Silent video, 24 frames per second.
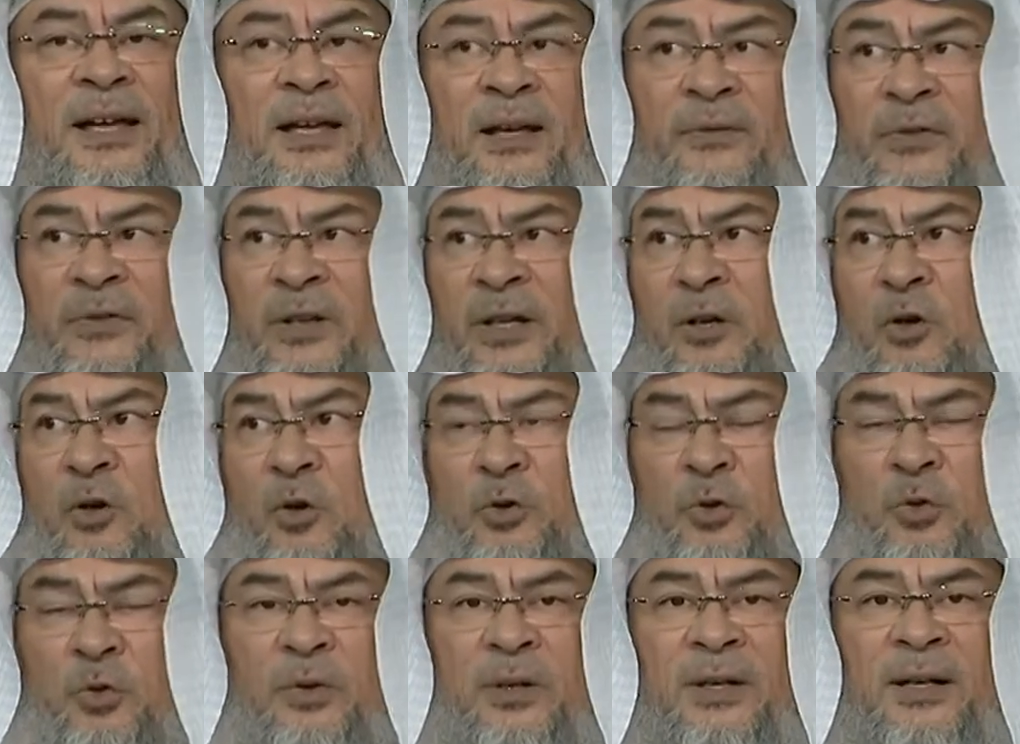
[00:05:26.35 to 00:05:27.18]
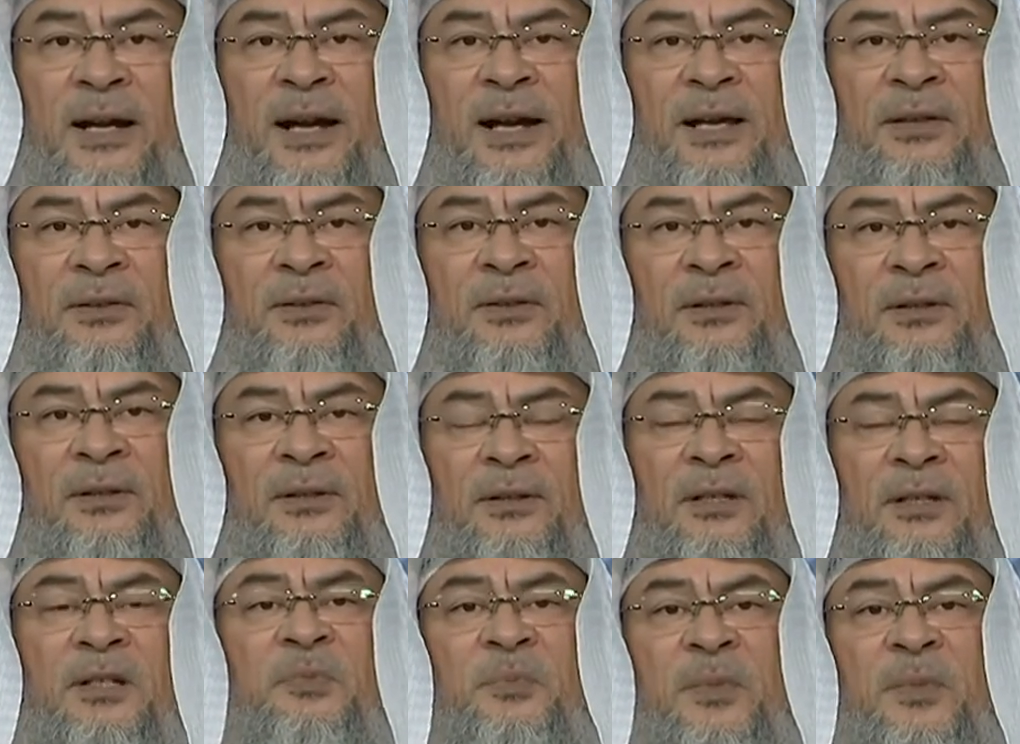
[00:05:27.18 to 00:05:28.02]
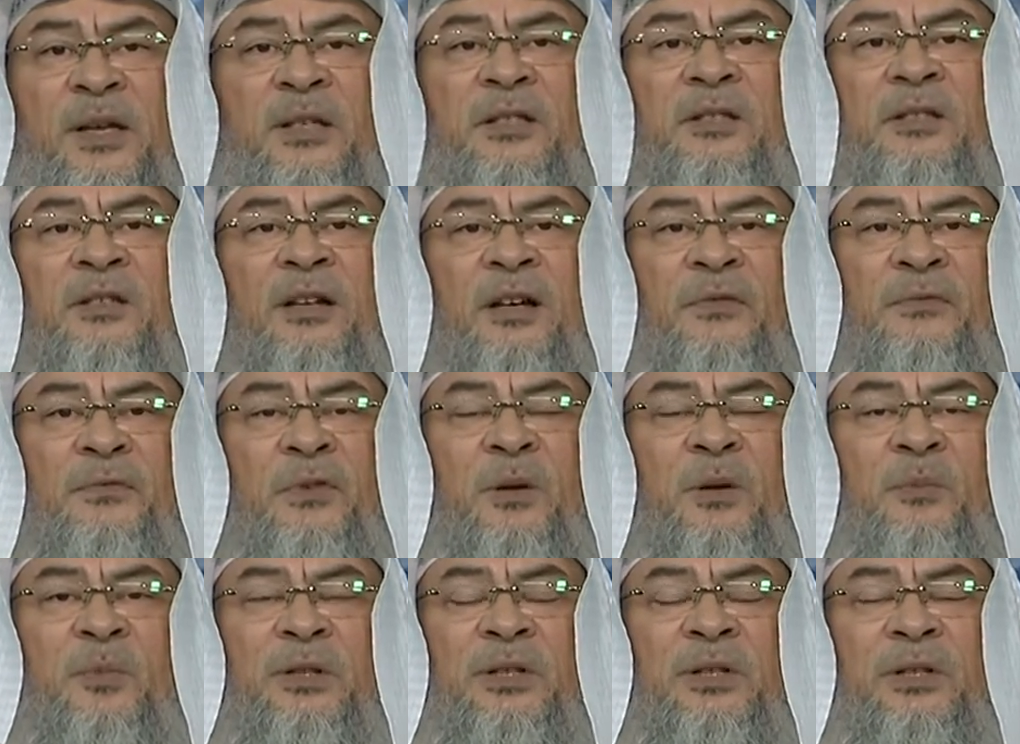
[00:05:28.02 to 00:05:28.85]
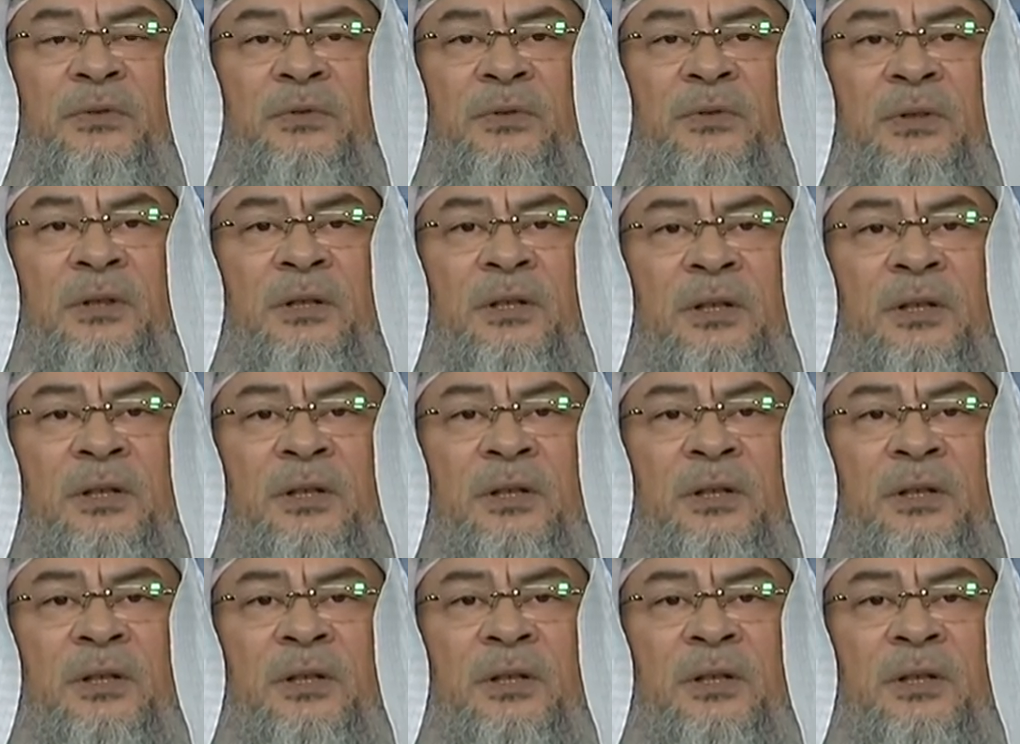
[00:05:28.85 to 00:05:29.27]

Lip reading: If they go to the right, this means affirmative.